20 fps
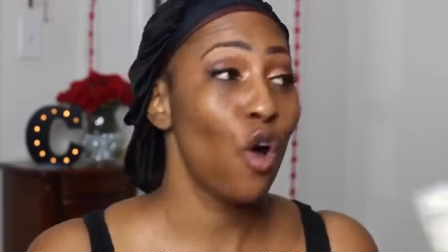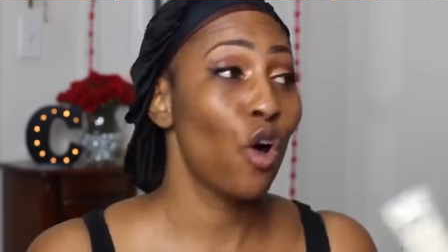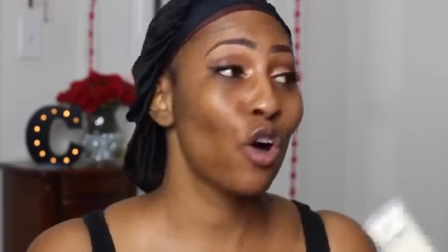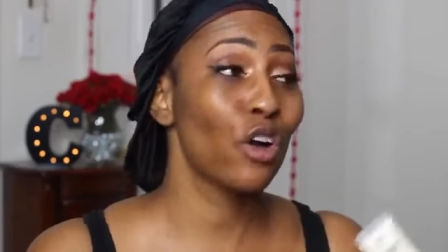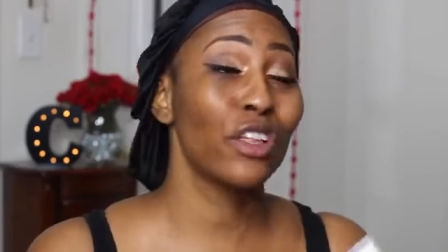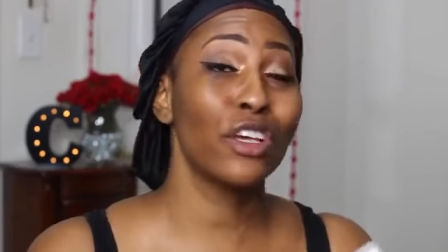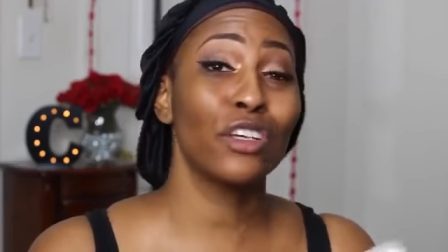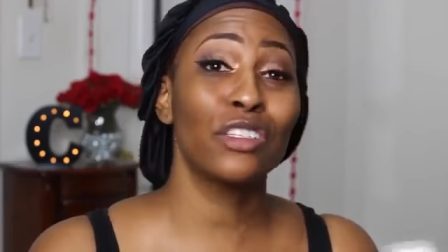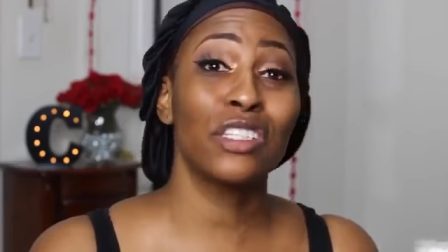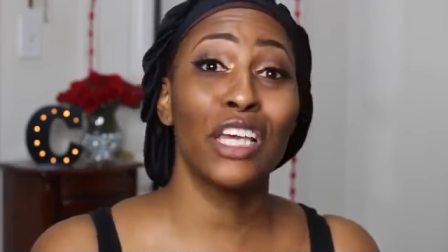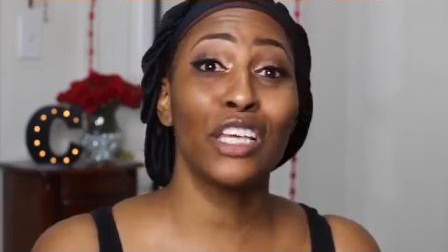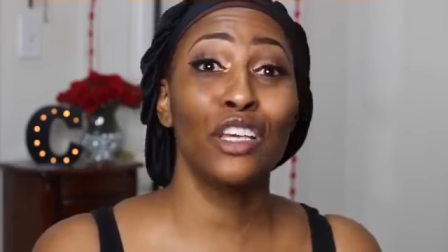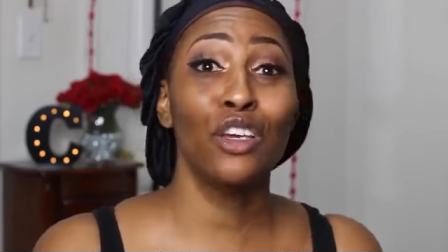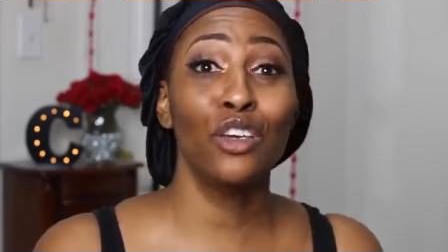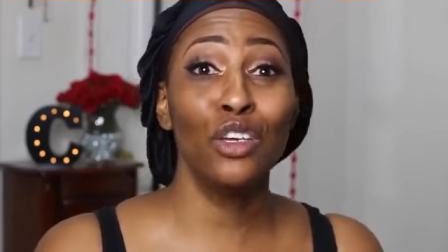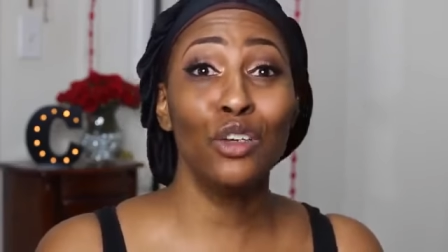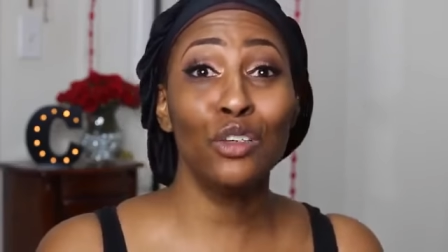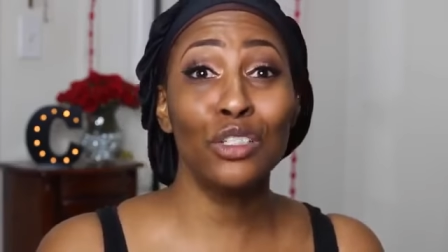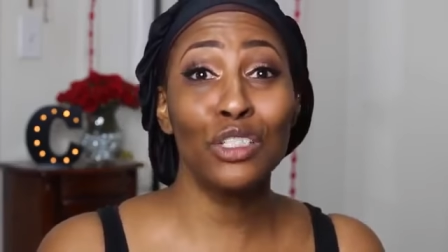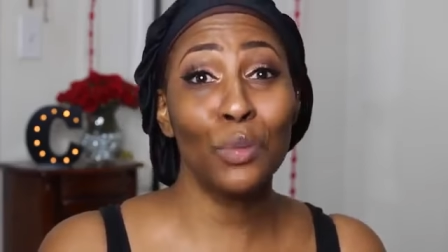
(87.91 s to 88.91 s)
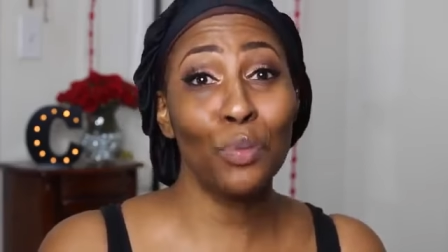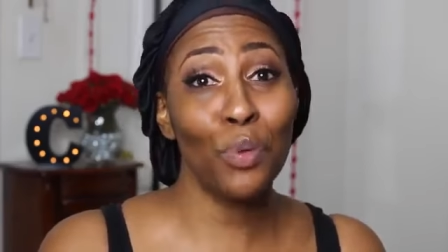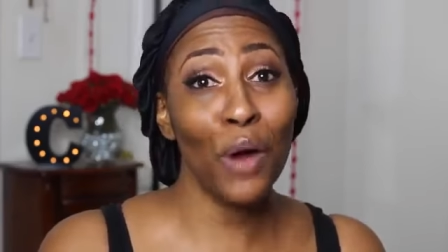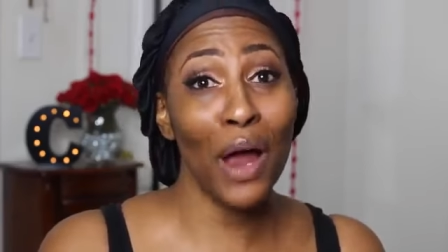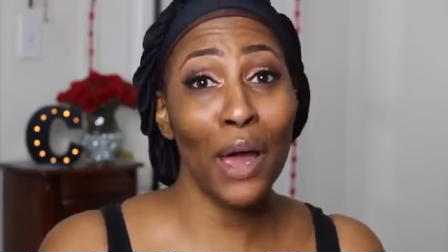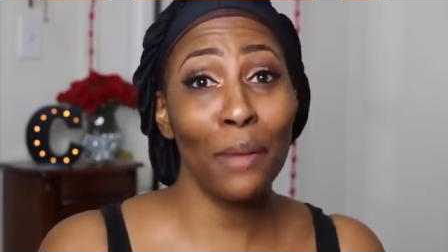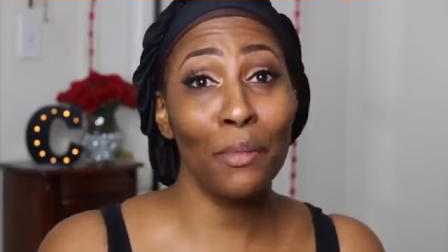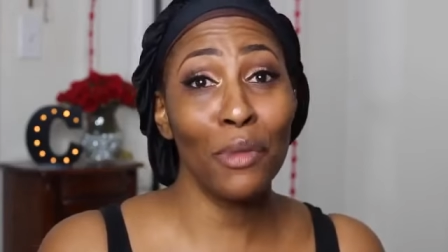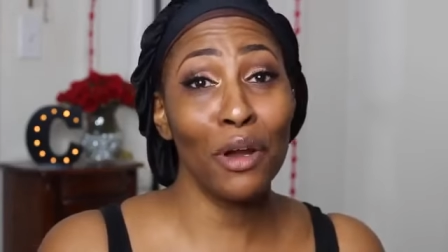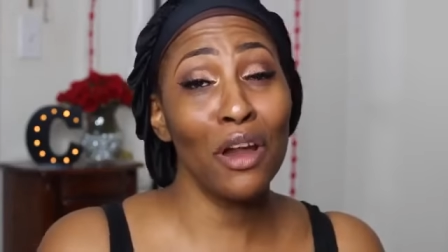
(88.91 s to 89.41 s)
Or they'll say, you used a
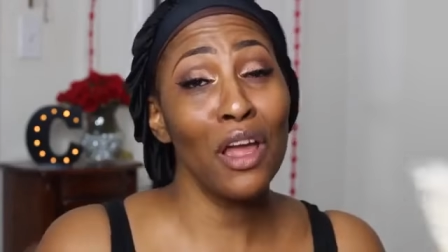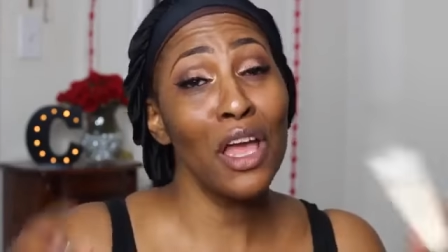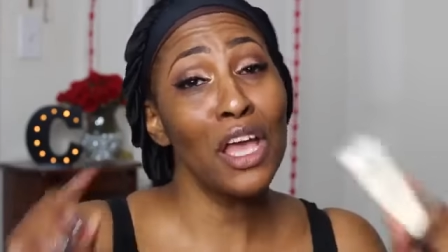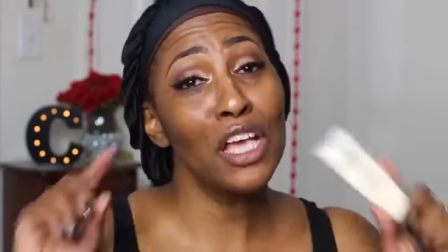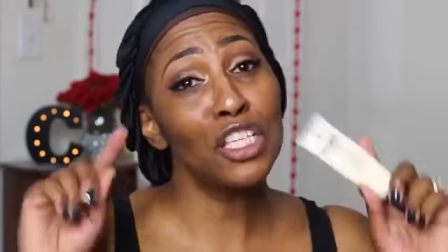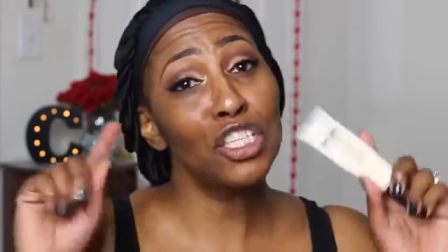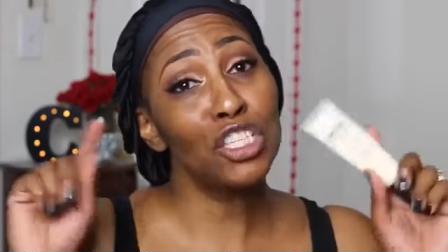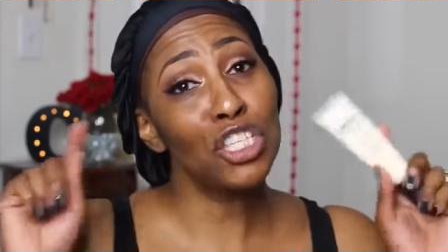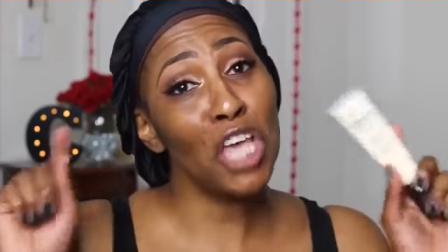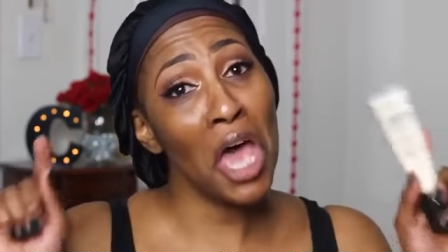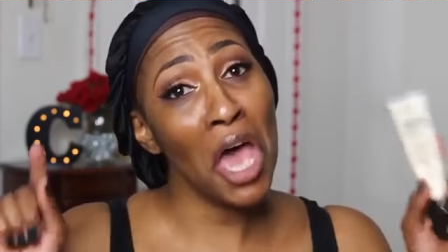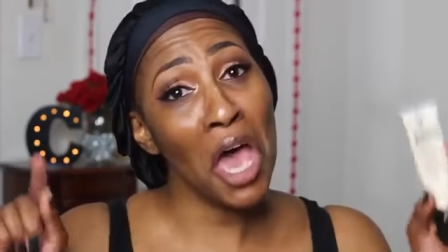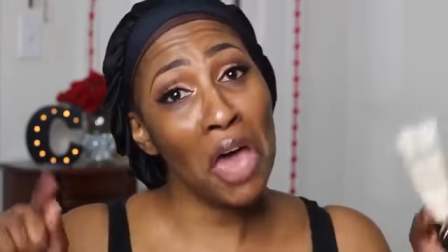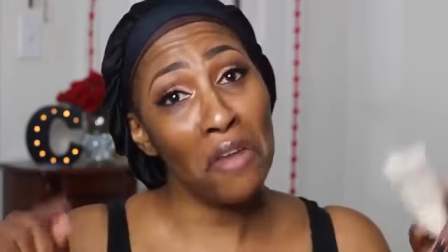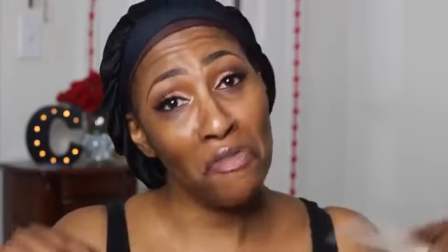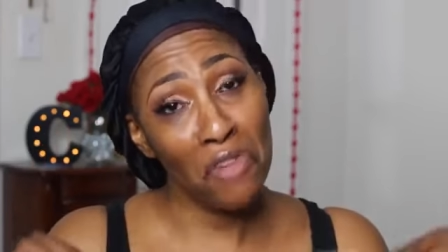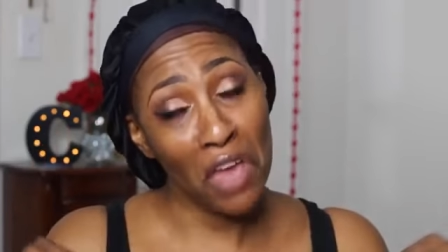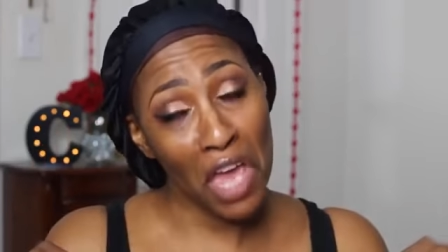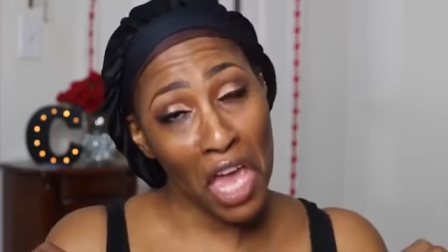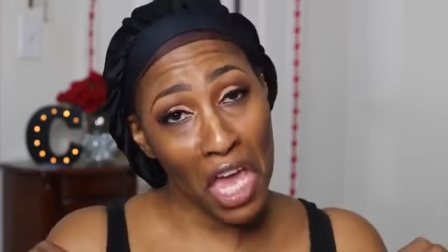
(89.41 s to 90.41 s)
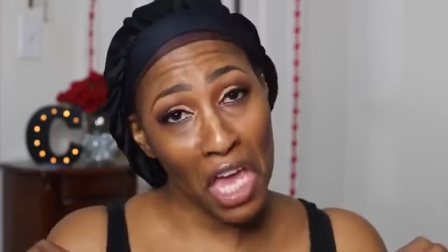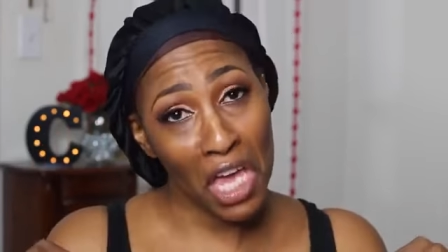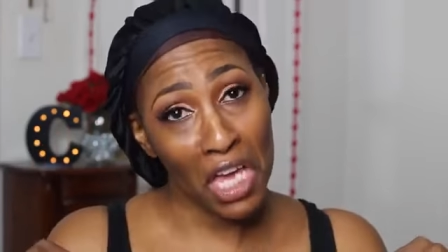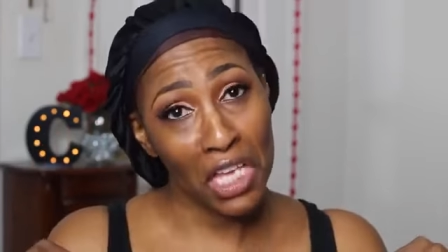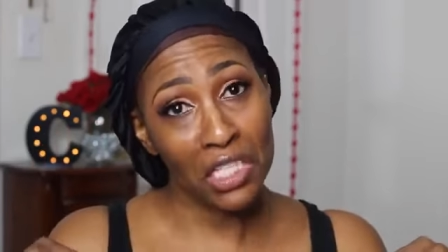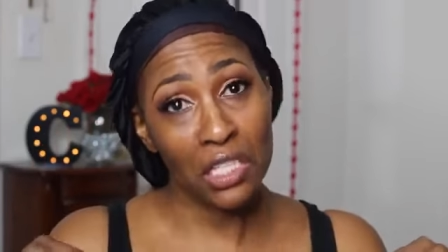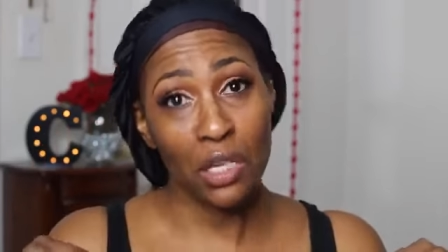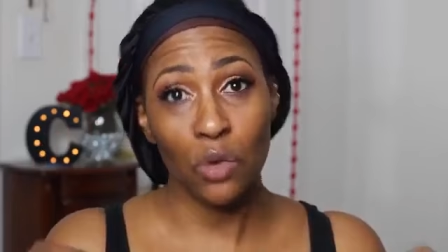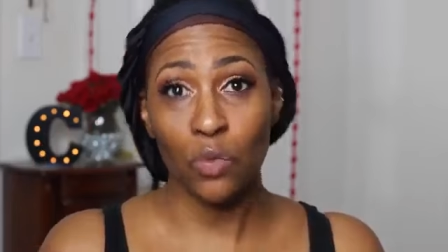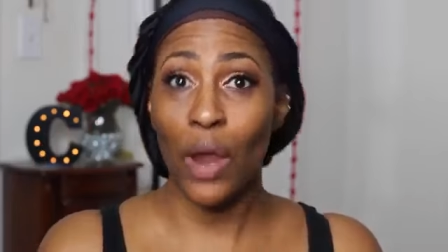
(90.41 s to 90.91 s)
primer, sad
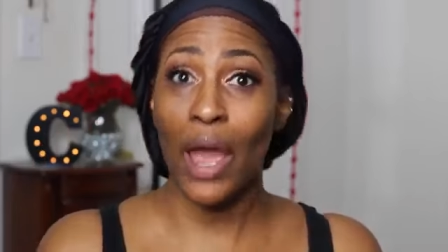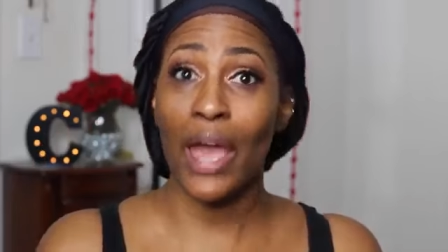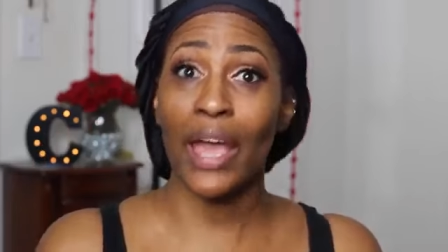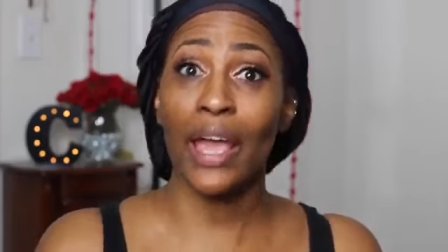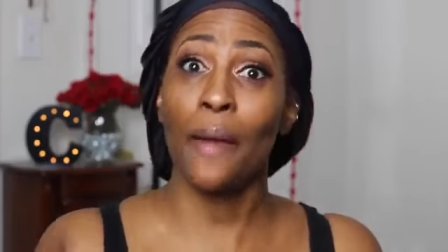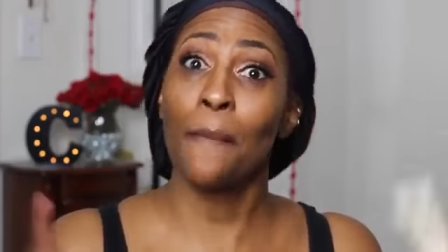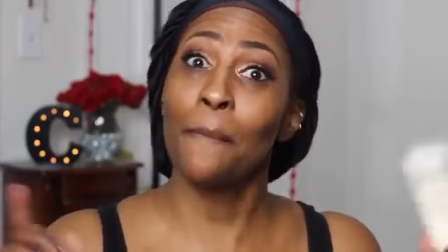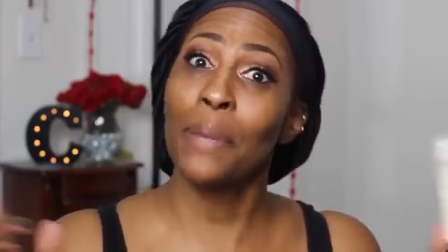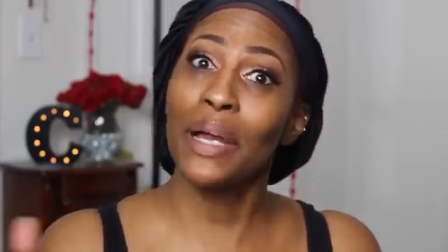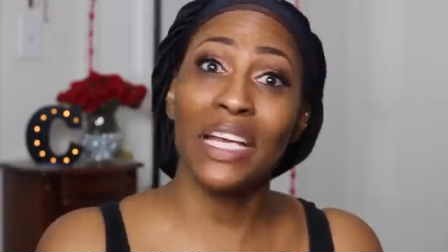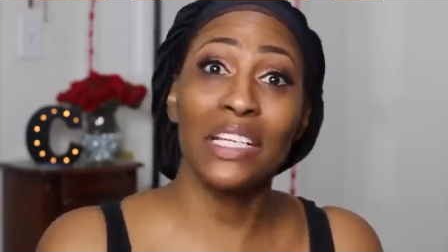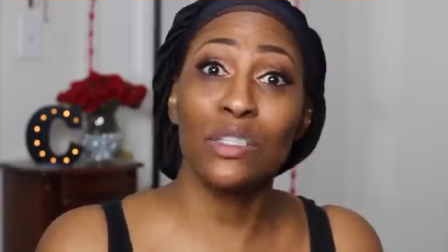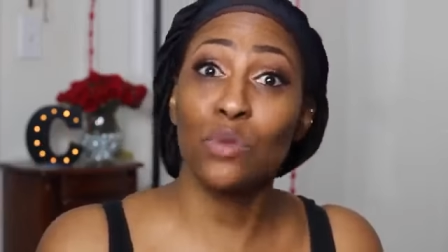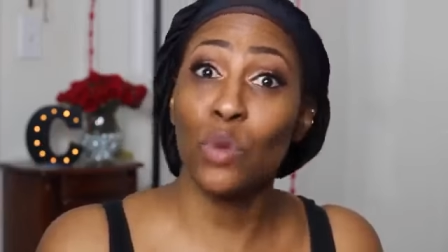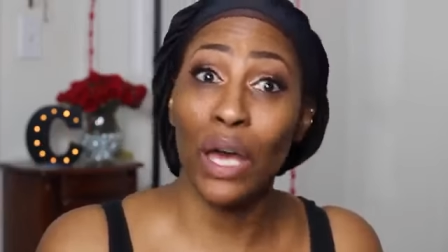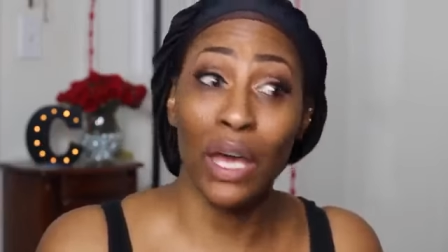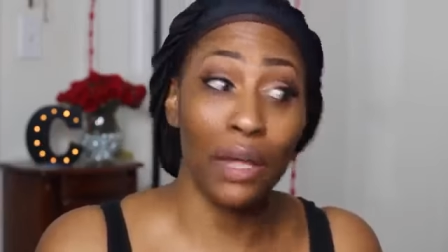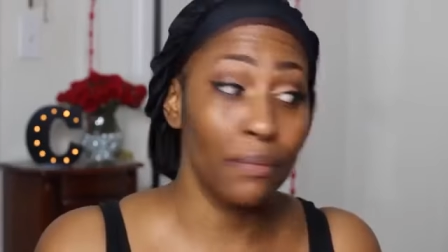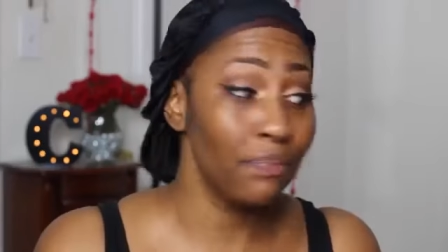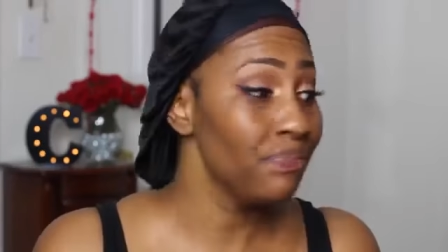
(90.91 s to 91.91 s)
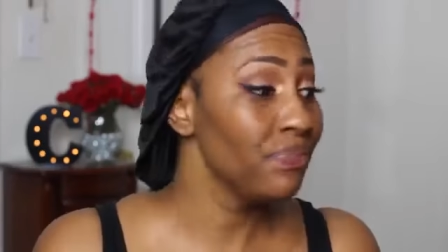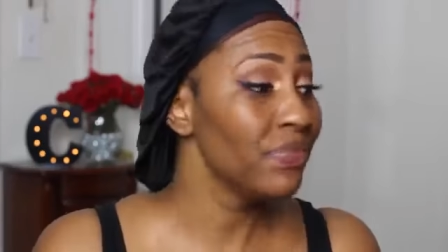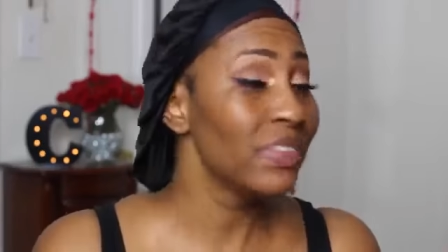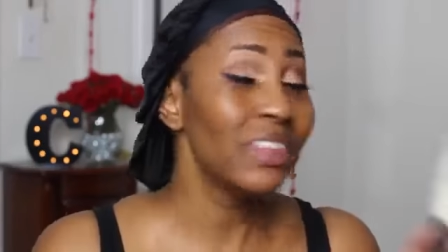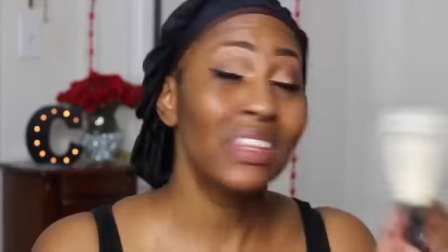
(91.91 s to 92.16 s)
face, right? But guess what?